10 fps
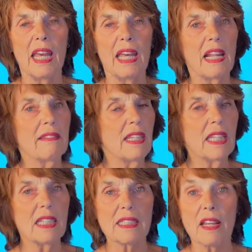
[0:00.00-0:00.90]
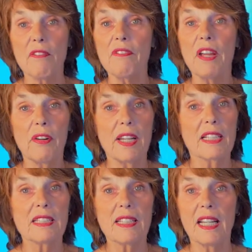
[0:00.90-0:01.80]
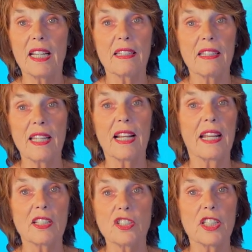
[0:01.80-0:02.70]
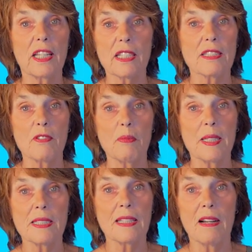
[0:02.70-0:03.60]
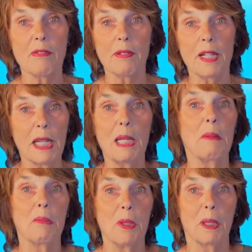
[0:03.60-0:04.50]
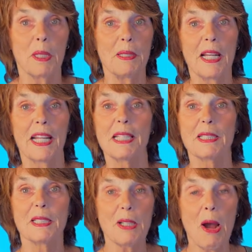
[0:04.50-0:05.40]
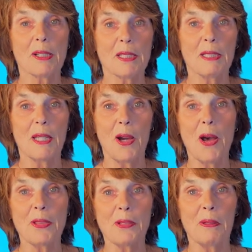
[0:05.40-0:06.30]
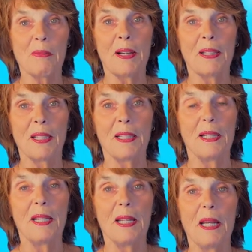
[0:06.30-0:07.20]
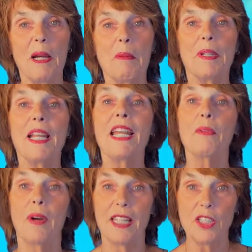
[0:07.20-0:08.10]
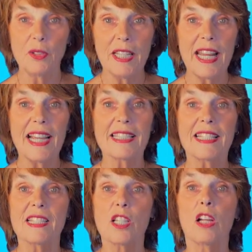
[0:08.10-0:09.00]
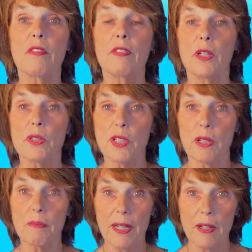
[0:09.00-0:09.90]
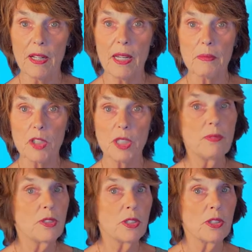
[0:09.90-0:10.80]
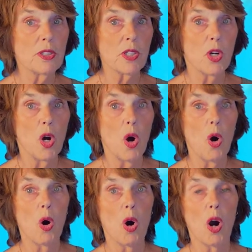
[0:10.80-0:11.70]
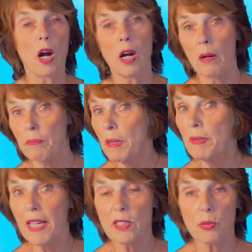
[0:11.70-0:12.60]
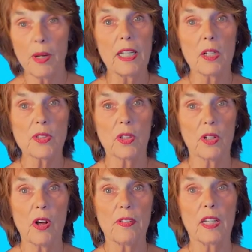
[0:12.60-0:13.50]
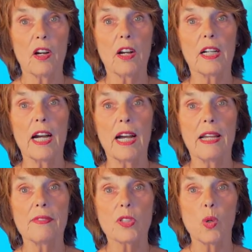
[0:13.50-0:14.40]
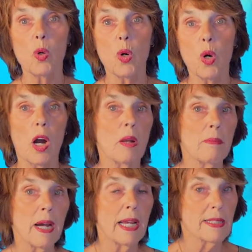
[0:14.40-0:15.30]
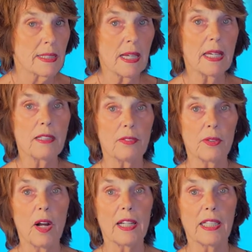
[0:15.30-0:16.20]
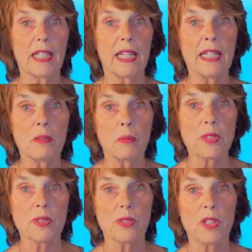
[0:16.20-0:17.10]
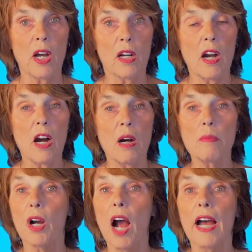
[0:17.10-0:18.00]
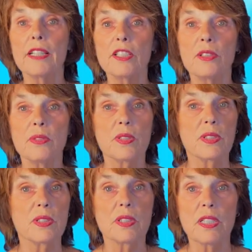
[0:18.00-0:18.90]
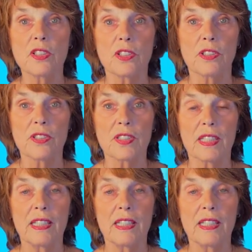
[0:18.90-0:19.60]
And I think it's a very exciting thing. I get jealous of myself when I get a book and then I get to talk to the author about it. But anyway, you can access all of those on Paradigm Shifters, or BBS Radio's got all the archives, or on my site, veronicaentwistle.com, or iTunes and Stitchers.